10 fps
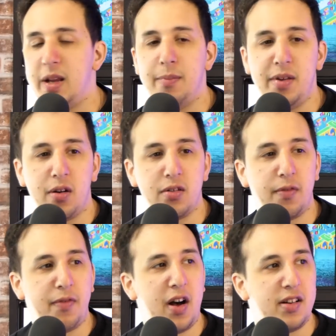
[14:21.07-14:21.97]
beyond a
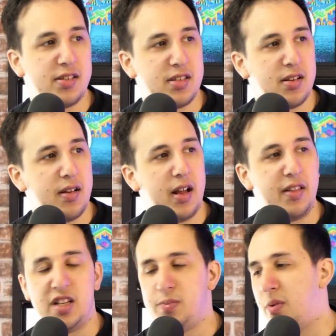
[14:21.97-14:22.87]
farce at
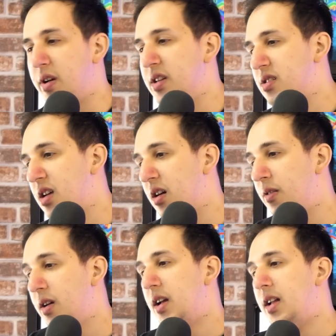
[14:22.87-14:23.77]
this point. So
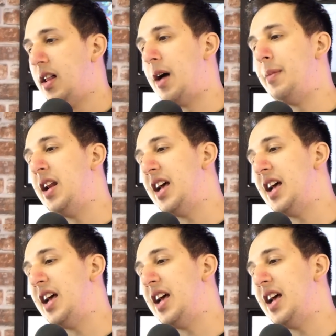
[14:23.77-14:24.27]
let's